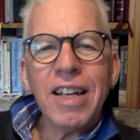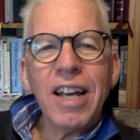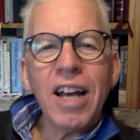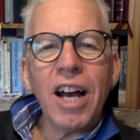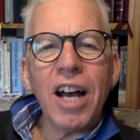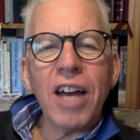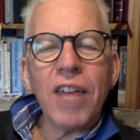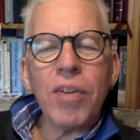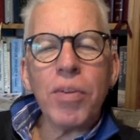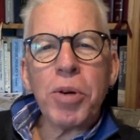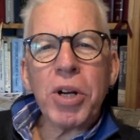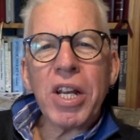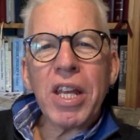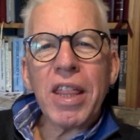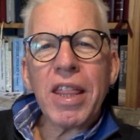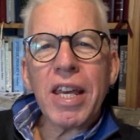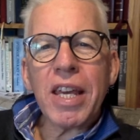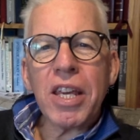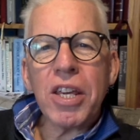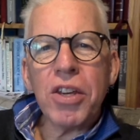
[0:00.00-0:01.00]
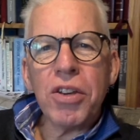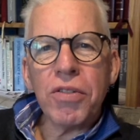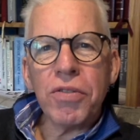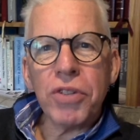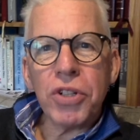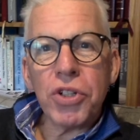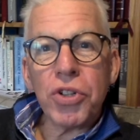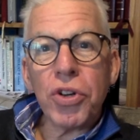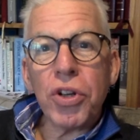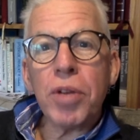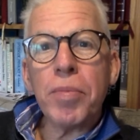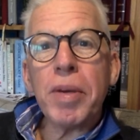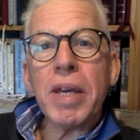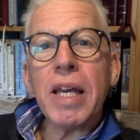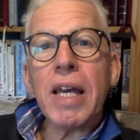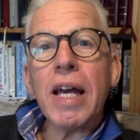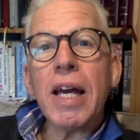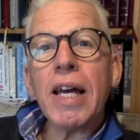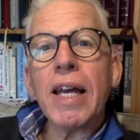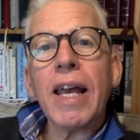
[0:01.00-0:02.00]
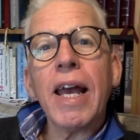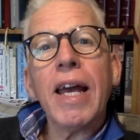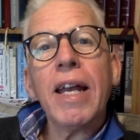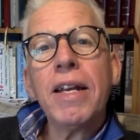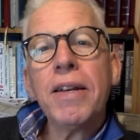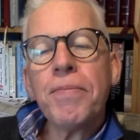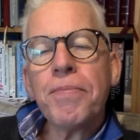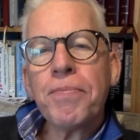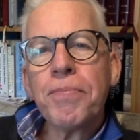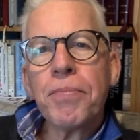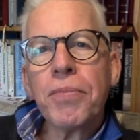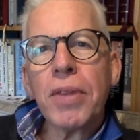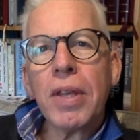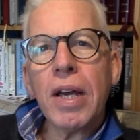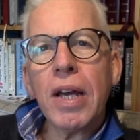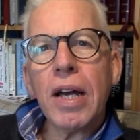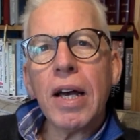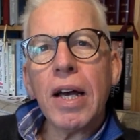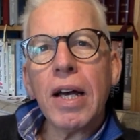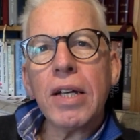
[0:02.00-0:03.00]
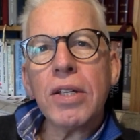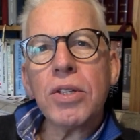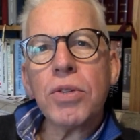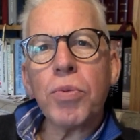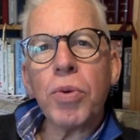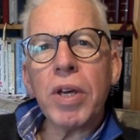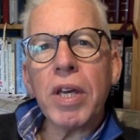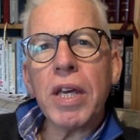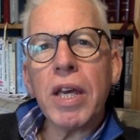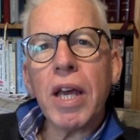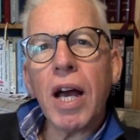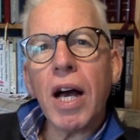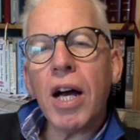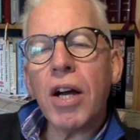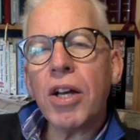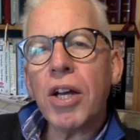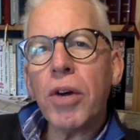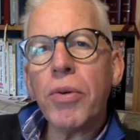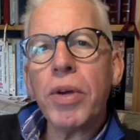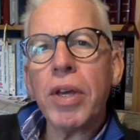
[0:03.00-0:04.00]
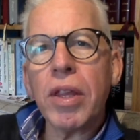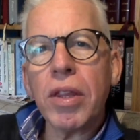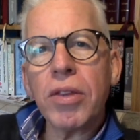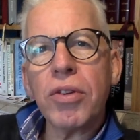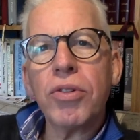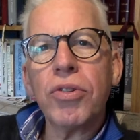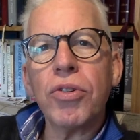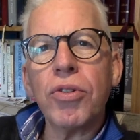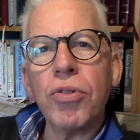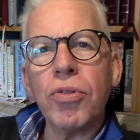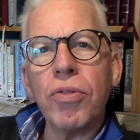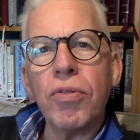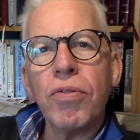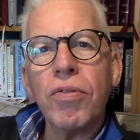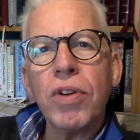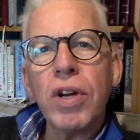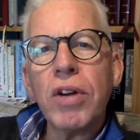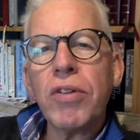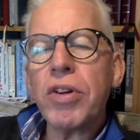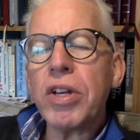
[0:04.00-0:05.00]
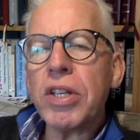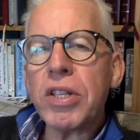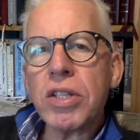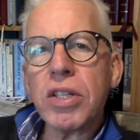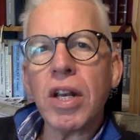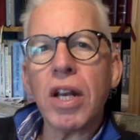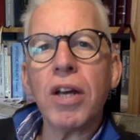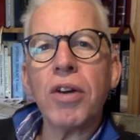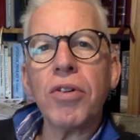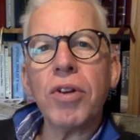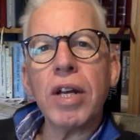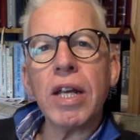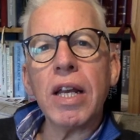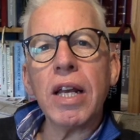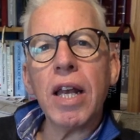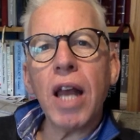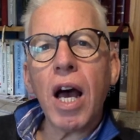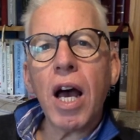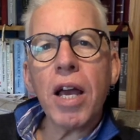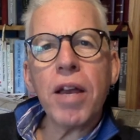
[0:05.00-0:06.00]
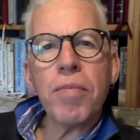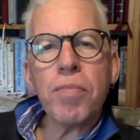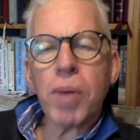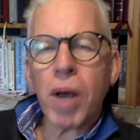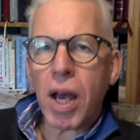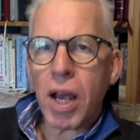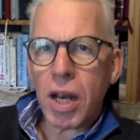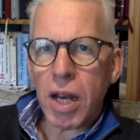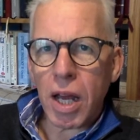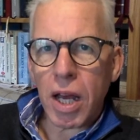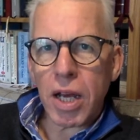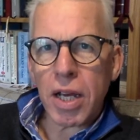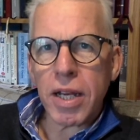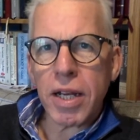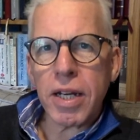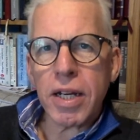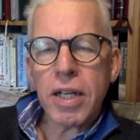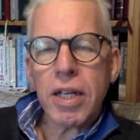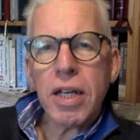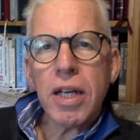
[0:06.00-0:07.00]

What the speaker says: Hi everybody, thank you for joining me again as we are going through very slowly, line by line,